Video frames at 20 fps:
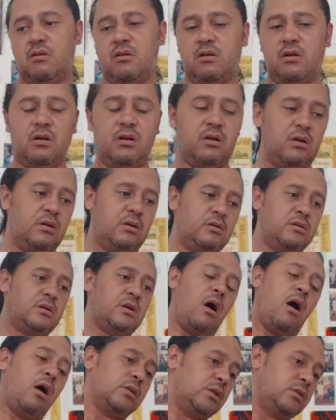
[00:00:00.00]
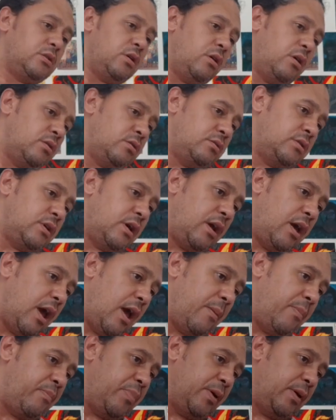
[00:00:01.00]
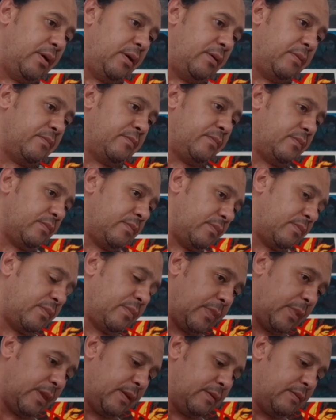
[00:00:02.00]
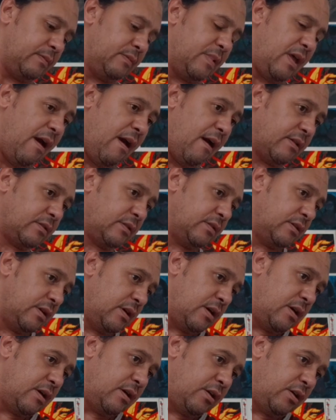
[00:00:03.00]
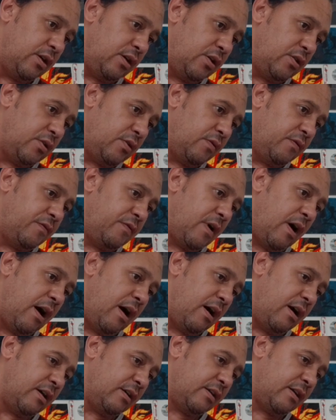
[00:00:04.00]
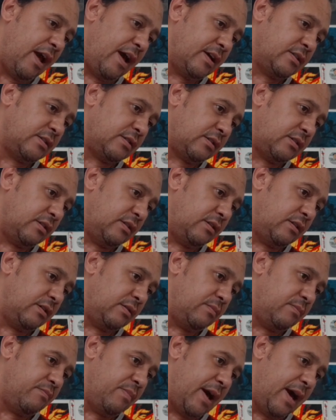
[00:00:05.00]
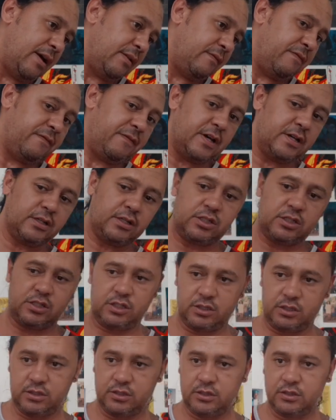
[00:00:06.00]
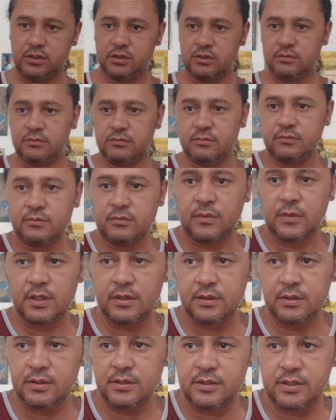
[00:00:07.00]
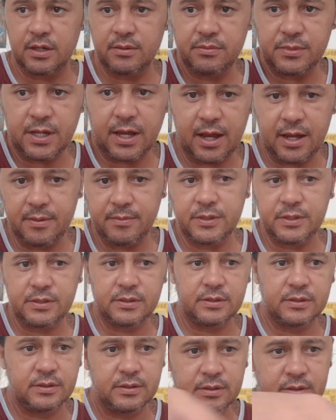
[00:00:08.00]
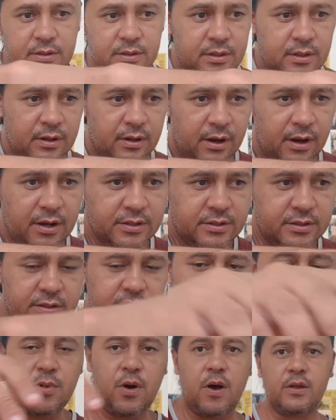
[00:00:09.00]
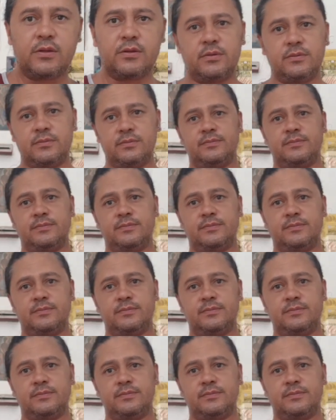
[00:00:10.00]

called on the app that you've a nasty bad function, sometimes isn't the motor.